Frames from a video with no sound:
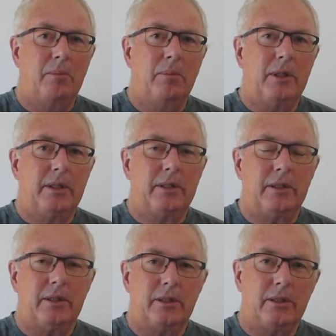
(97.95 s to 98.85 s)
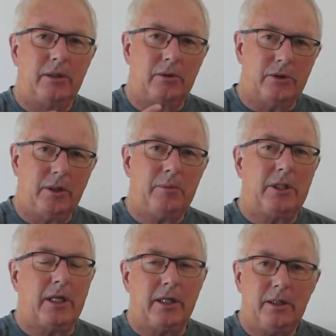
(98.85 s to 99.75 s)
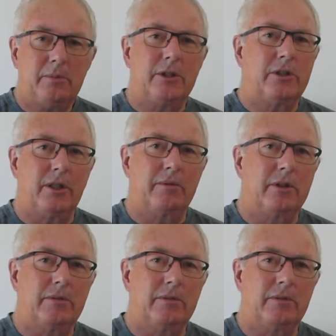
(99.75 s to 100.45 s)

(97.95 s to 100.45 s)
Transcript: But some of the elements of it,